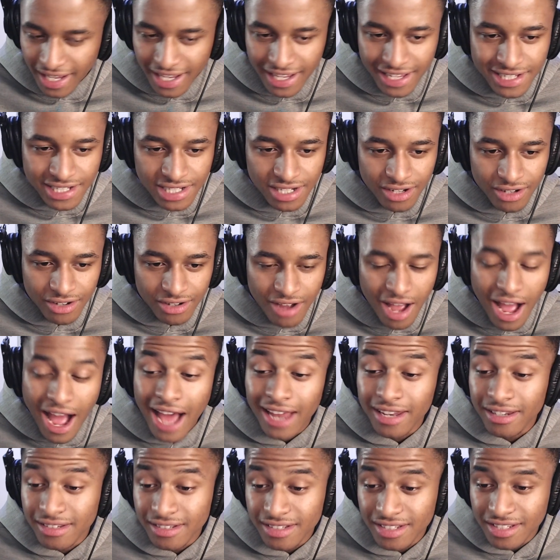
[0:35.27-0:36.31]
like it is long,
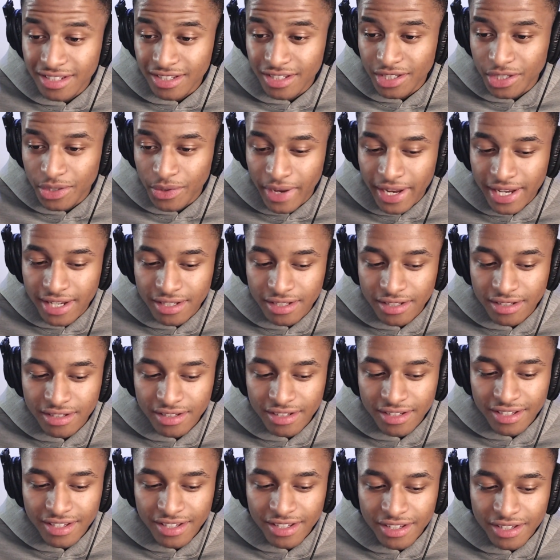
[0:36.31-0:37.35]
and you ain't
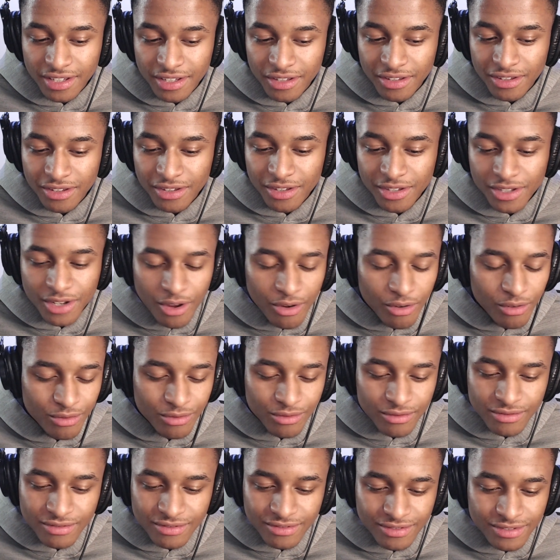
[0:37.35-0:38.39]
you
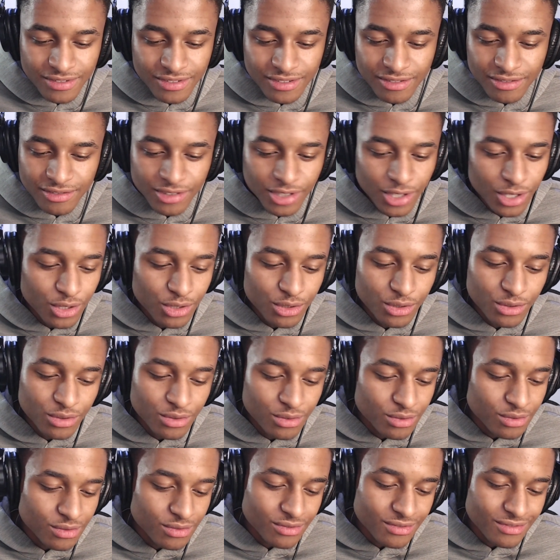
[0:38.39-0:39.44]
don't
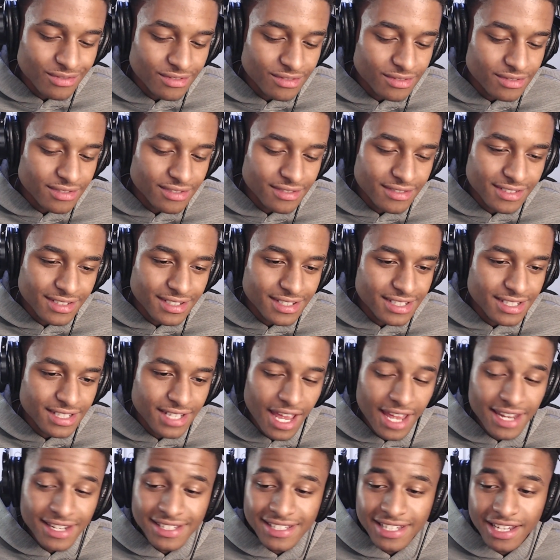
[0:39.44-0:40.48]
do
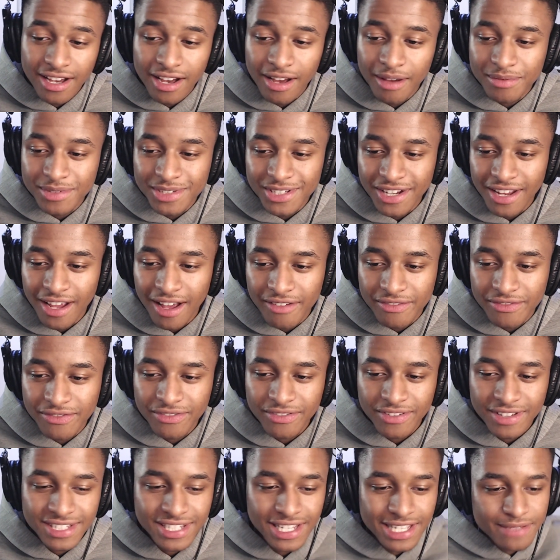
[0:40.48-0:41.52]
10 sit-ups and you
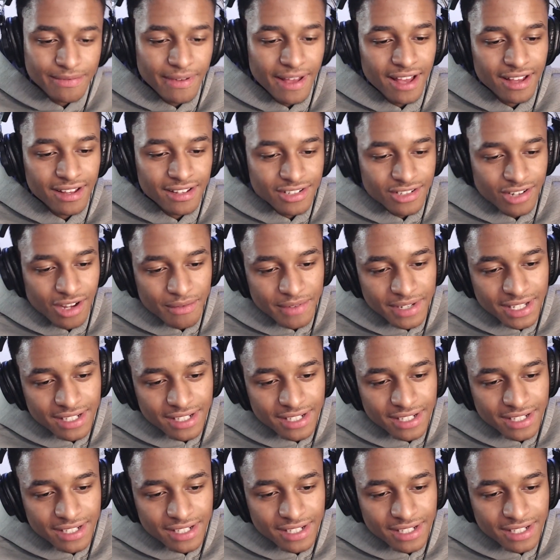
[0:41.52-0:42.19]
have a six-pack you know i